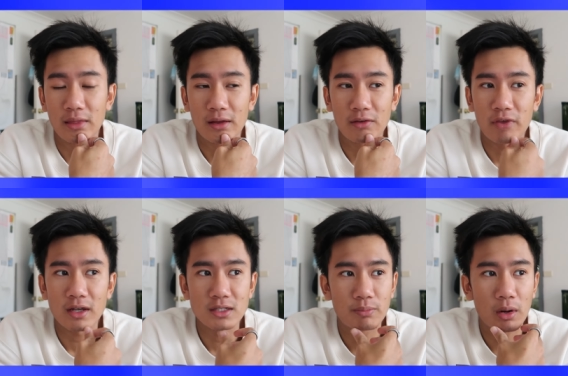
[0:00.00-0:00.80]
The
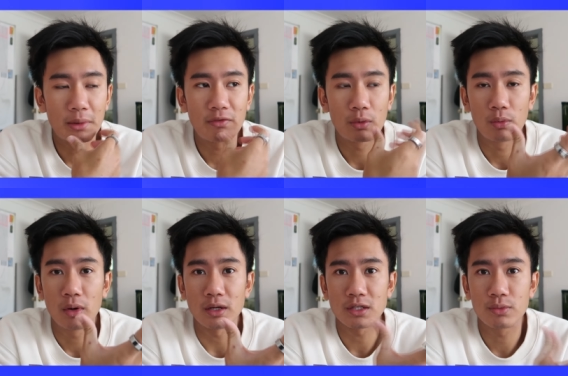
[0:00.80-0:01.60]
effects are probably even
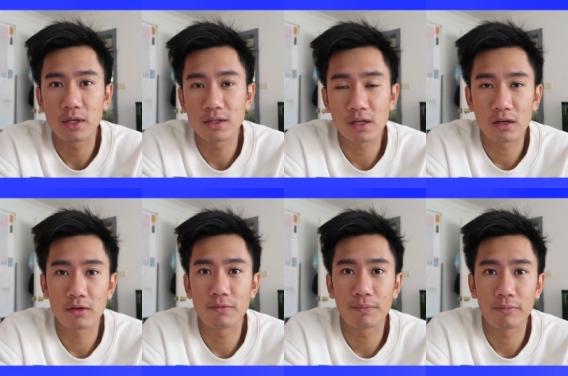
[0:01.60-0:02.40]
worse when you sort
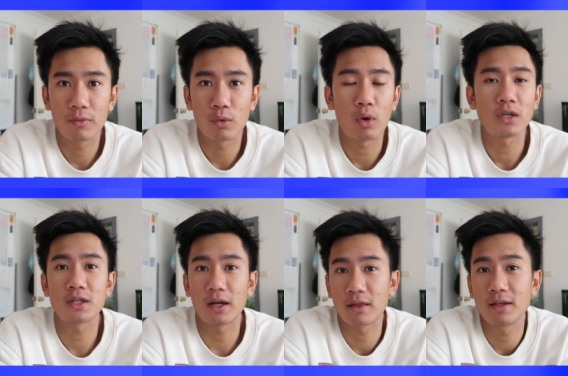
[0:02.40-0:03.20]
of
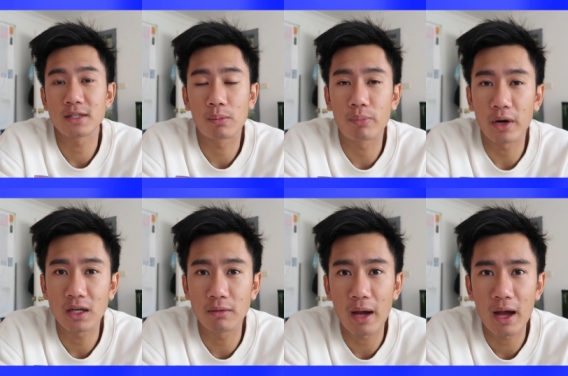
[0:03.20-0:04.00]
watch like things like
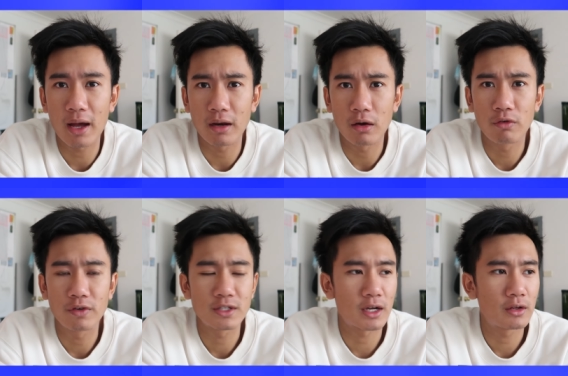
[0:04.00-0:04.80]
Breaking Bad and all of
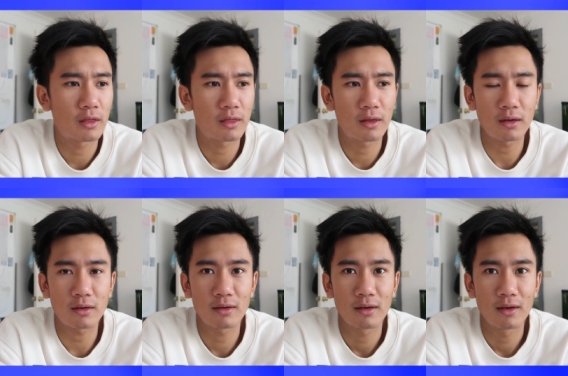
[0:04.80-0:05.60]
a sudden you
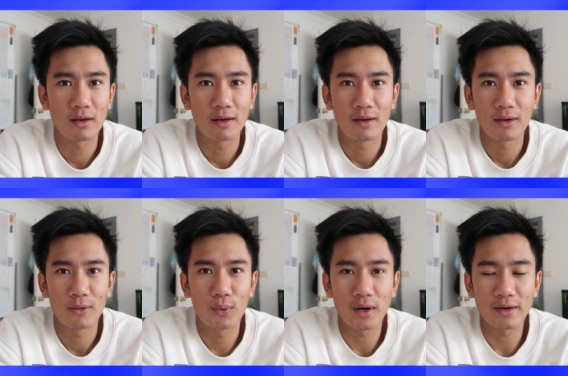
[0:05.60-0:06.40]
think
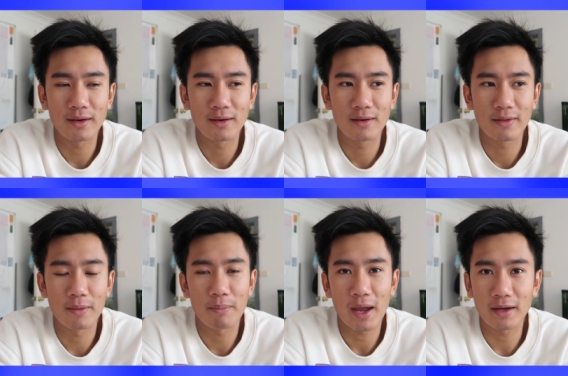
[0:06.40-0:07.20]
what
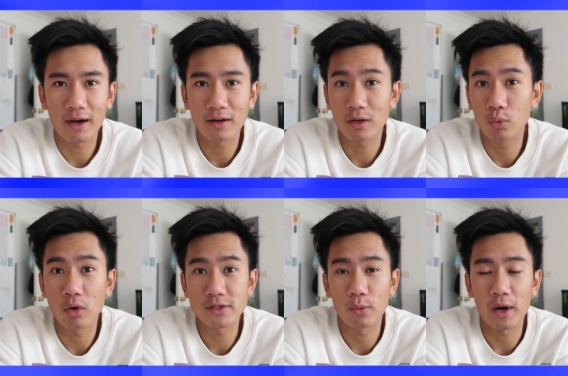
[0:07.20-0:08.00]
the main character
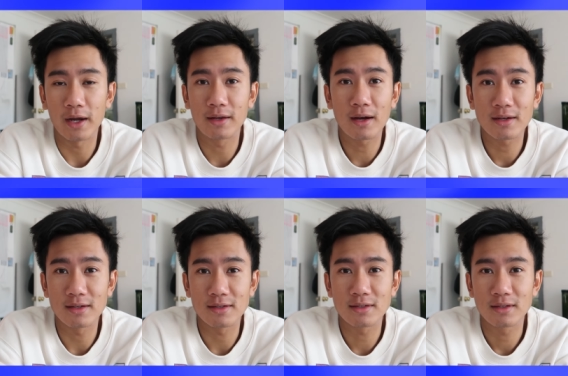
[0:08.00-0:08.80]
Walter White
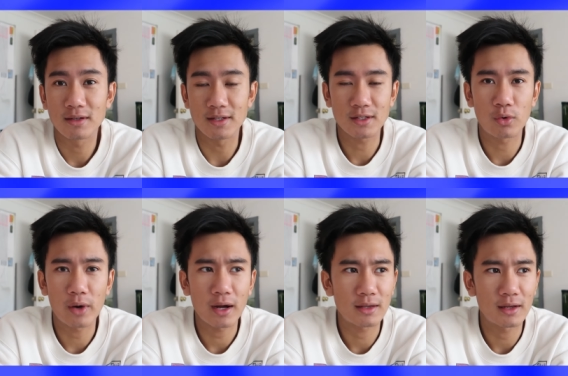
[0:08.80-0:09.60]
does is
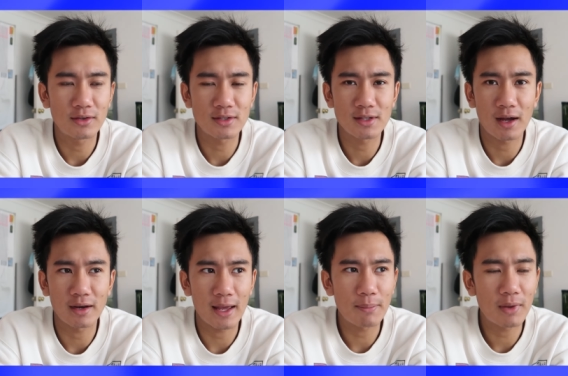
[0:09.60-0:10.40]
correct and you
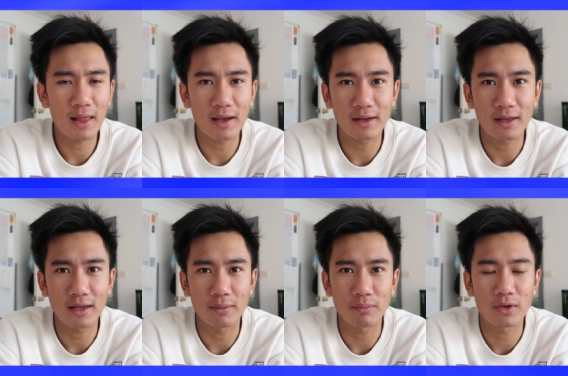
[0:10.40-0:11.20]
start emulating
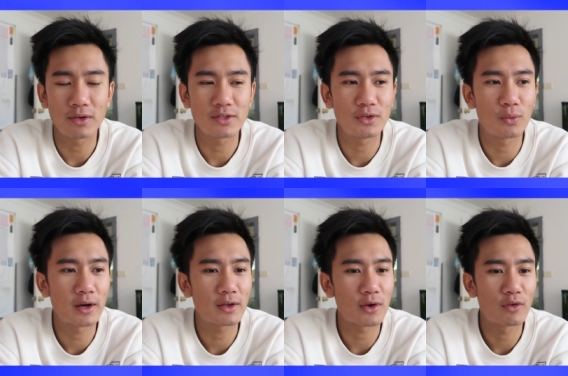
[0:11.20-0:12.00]
him because you
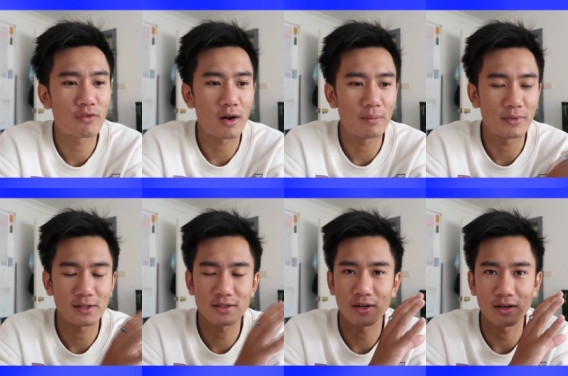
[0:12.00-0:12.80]
want to go from
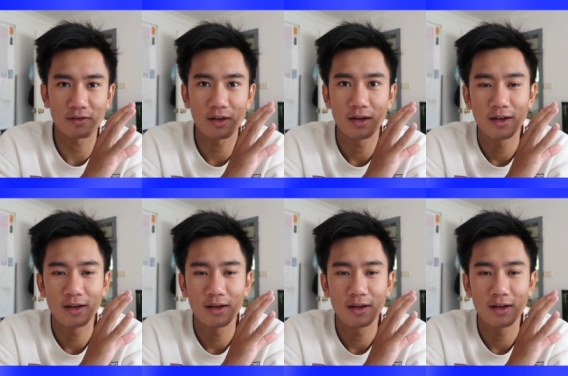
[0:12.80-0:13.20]
this sort of